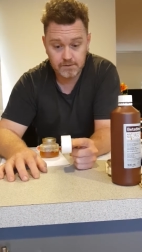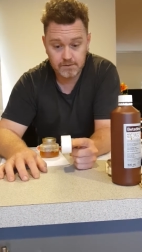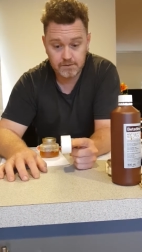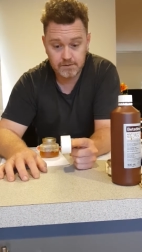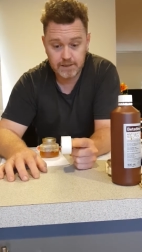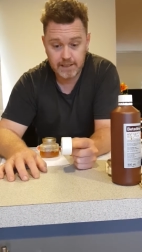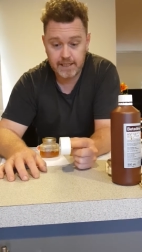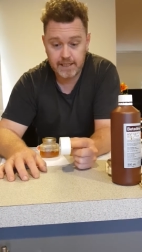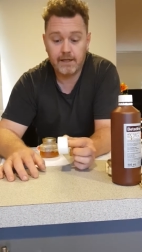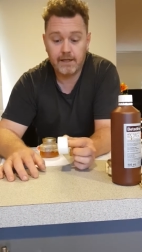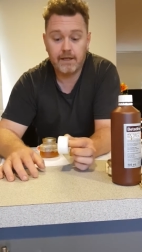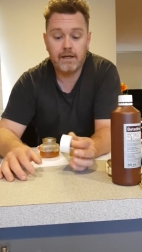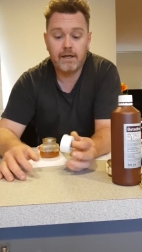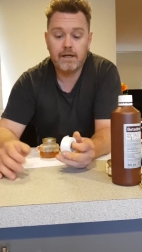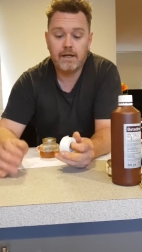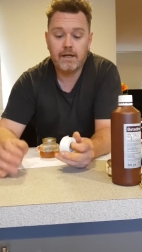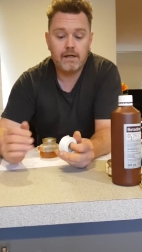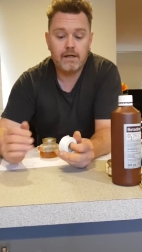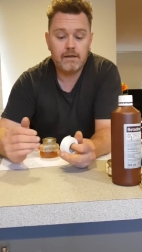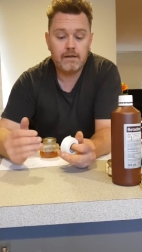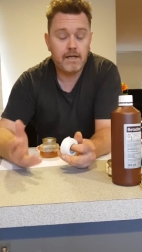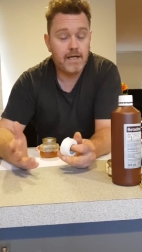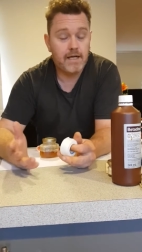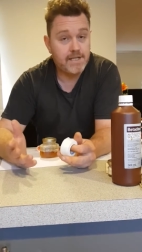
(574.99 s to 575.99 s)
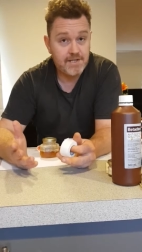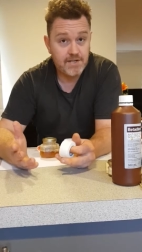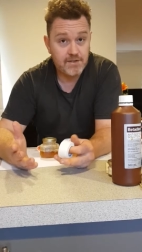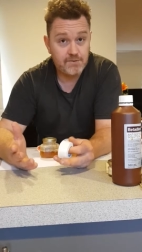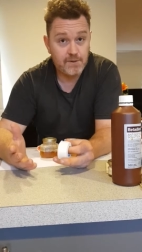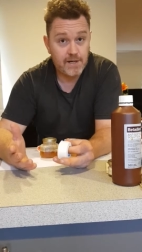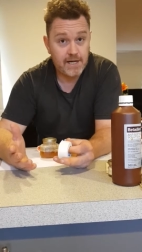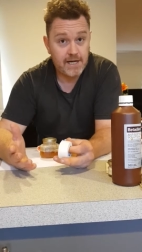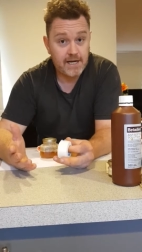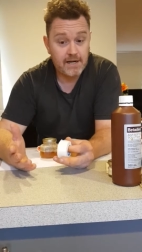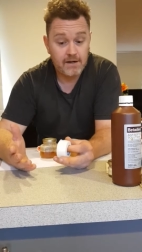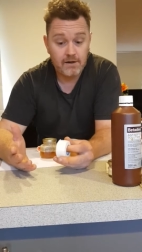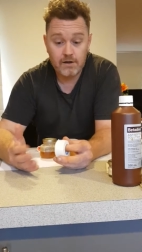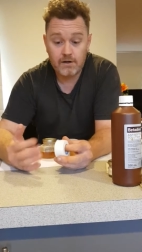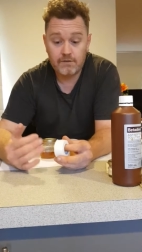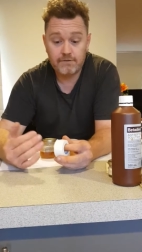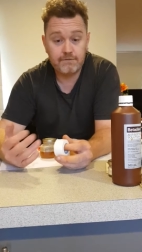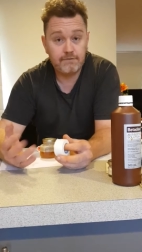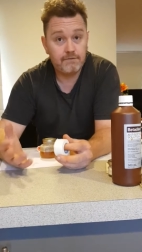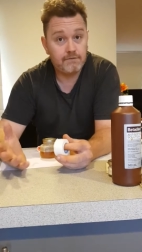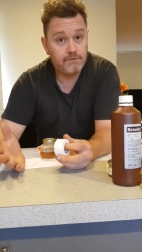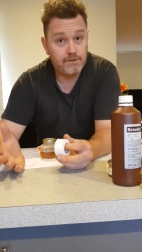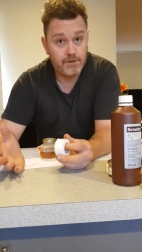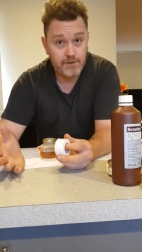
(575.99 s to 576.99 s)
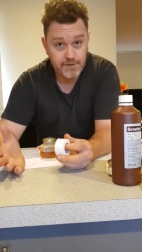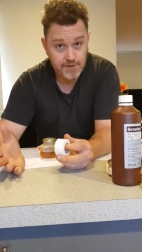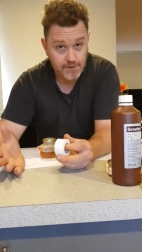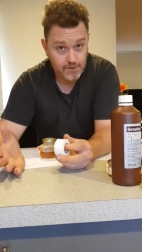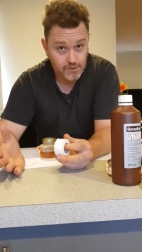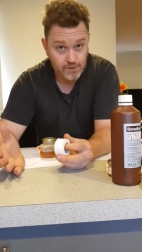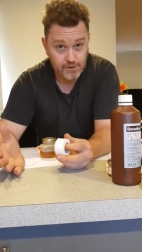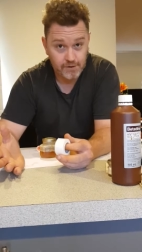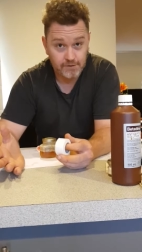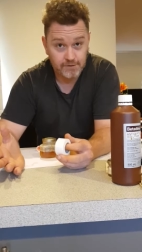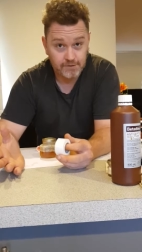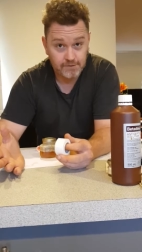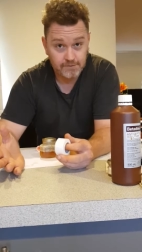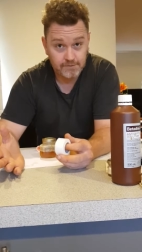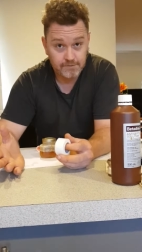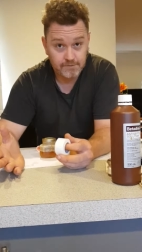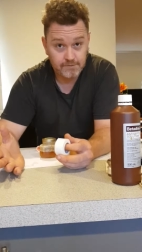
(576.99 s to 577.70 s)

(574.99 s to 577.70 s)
Okay? Easiest way to get it off, using oil.